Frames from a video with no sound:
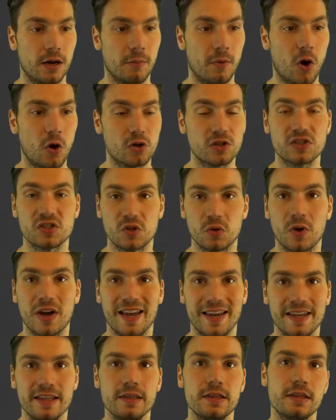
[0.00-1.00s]
also
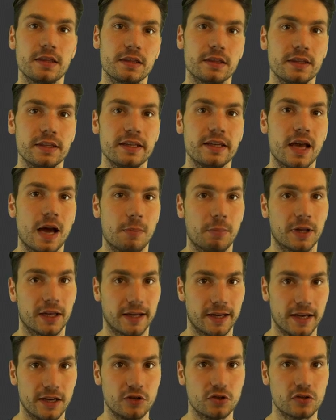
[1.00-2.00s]
in the
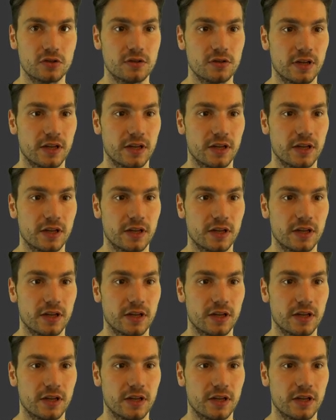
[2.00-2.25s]
application,